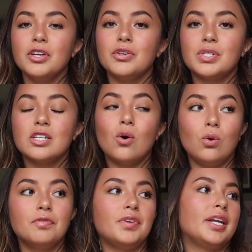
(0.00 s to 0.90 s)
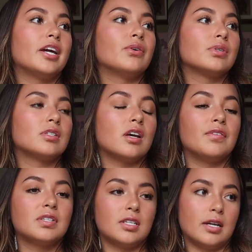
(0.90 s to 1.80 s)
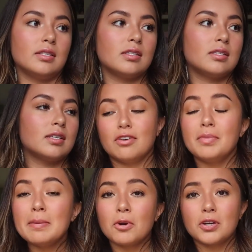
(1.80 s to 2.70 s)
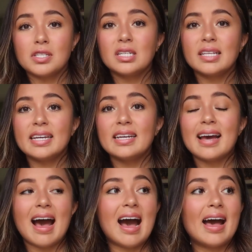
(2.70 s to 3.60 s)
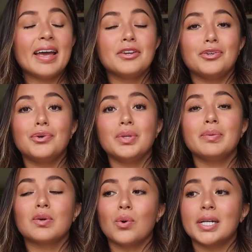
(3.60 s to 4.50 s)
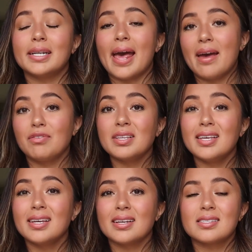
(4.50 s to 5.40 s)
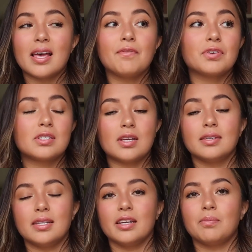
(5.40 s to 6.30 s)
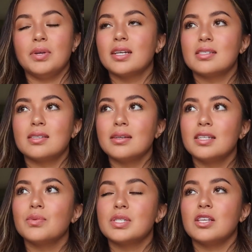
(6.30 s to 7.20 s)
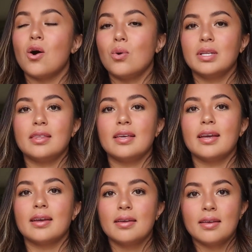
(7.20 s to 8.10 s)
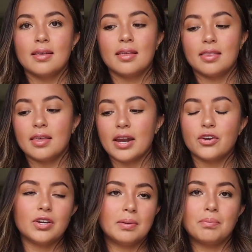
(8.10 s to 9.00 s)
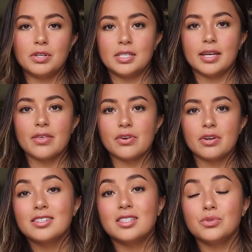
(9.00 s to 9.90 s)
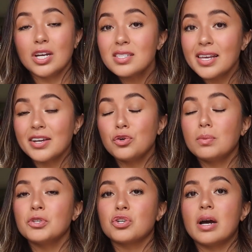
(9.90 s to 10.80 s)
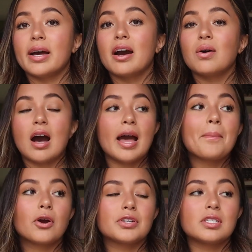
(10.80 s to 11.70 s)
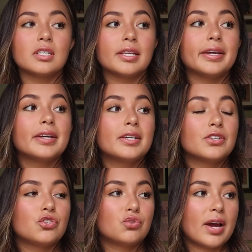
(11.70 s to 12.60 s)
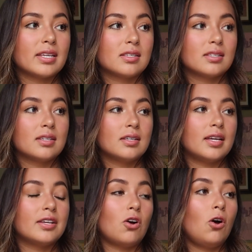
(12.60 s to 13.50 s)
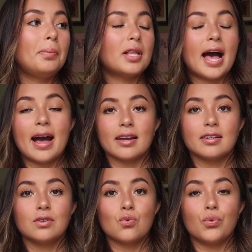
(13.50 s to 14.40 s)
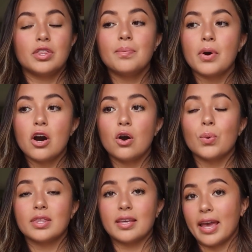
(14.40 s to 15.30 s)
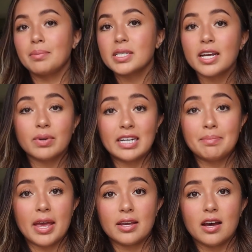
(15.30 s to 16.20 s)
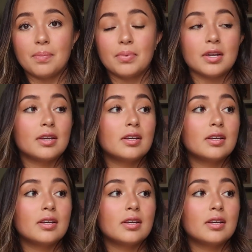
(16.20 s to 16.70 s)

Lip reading: be using old videos of stunts. For me personally, I newly recorded everything except for stunting because stunting was the only thing that I couldn't put together. So just like a normal tryout, I personally dressed in all black with a bow with game day ready makeup,